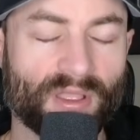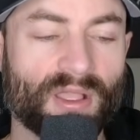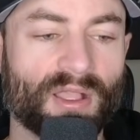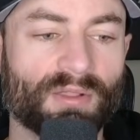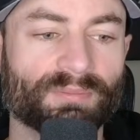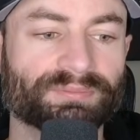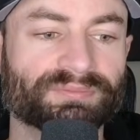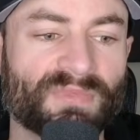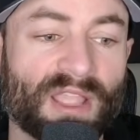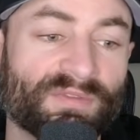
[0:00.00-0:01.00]
Um,
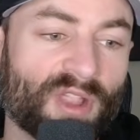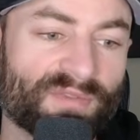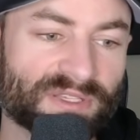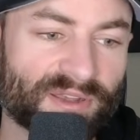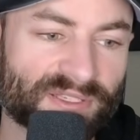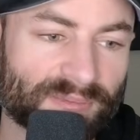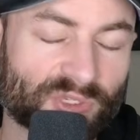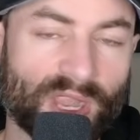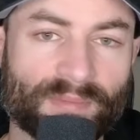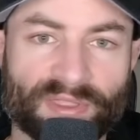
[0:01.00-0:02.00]
now, if you're obviously going to
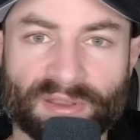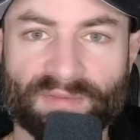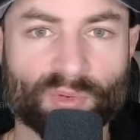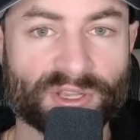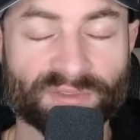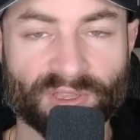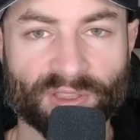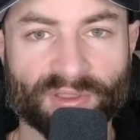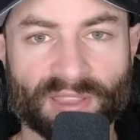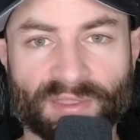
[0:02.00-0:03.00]
subscribe and then never watch a video
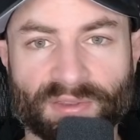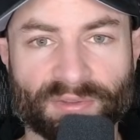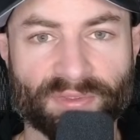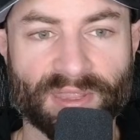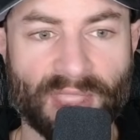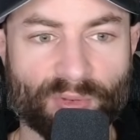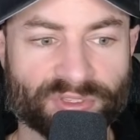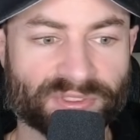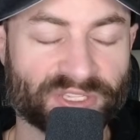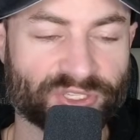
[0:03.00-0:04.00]
again, then, then I
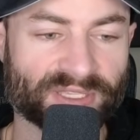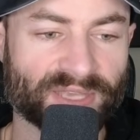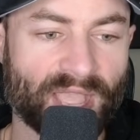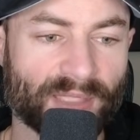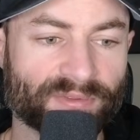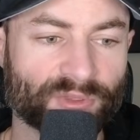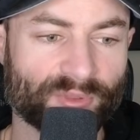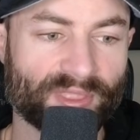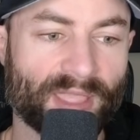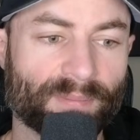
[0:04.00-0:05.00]
would suggest not
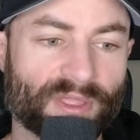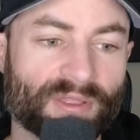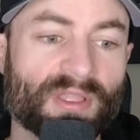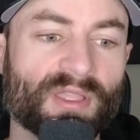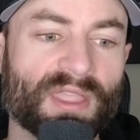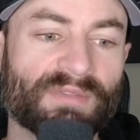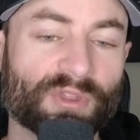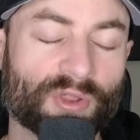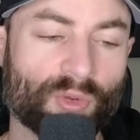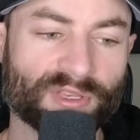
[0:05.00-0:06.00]
doing that. But if
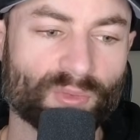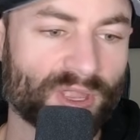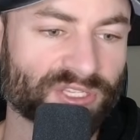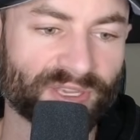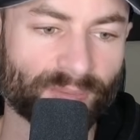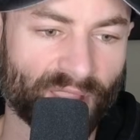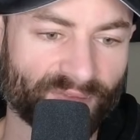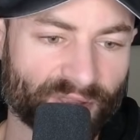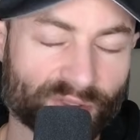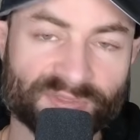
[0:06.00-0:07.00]
you're going to watch any of my
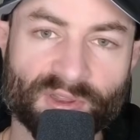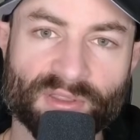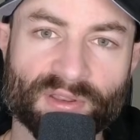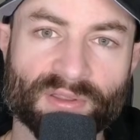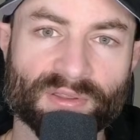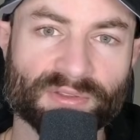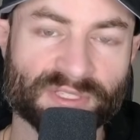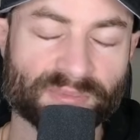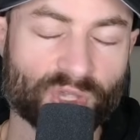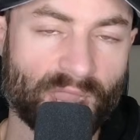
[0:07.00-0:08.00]
videos further,
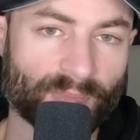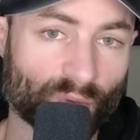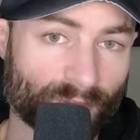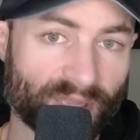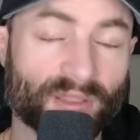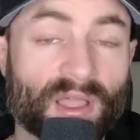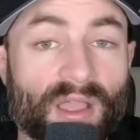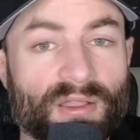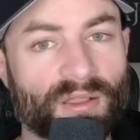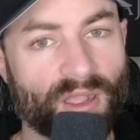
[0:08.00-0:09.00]
subscribing would mean a lot
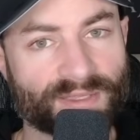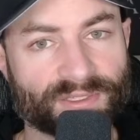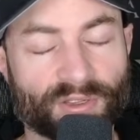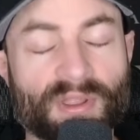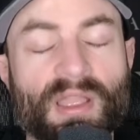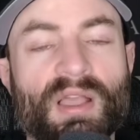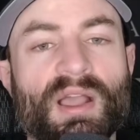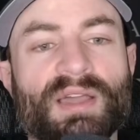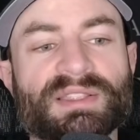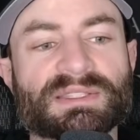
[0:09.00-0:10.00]
also.
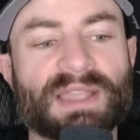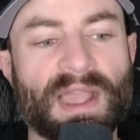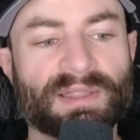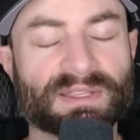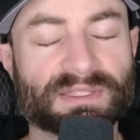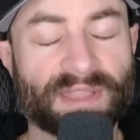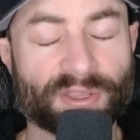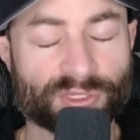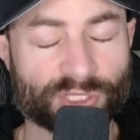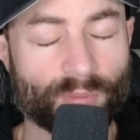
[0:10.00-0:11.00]
Uh, this is Alex. Thank
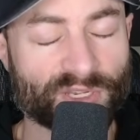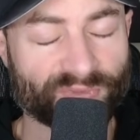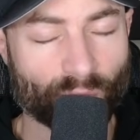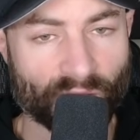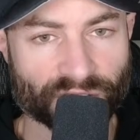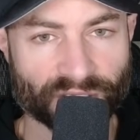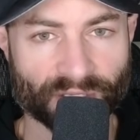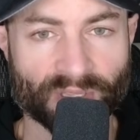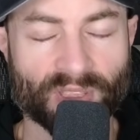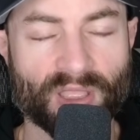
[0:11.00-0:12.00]
you so much for watching.